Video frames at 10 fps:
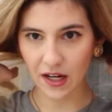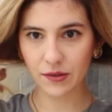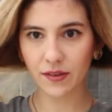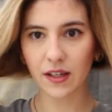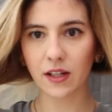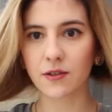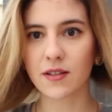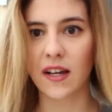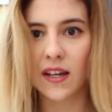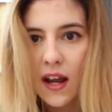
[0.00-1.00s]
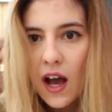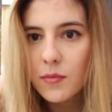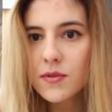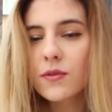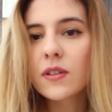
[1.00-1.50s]
I don't think it looks like an
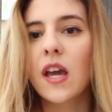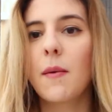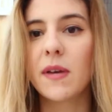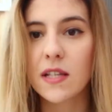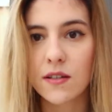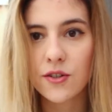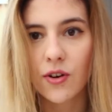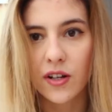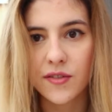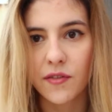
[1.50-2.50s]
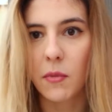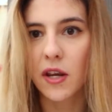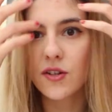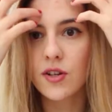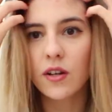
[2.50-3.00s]
absolutely amazing
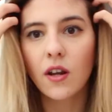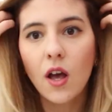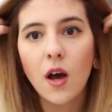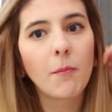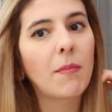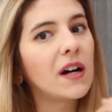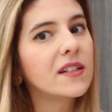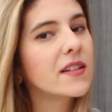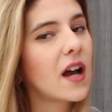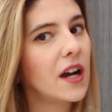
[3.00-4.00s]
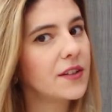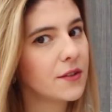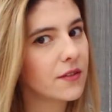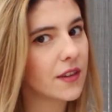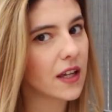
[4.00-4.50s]
transformation, but I
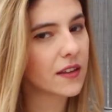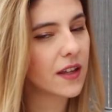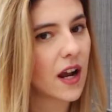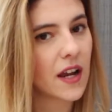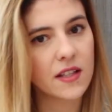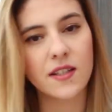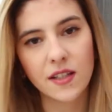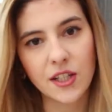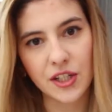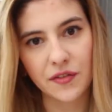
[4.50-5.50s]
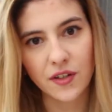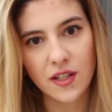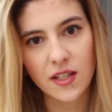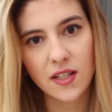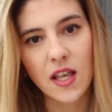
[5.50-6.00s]
do think that I can see the
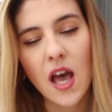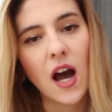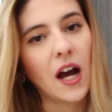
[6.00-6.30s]
differences.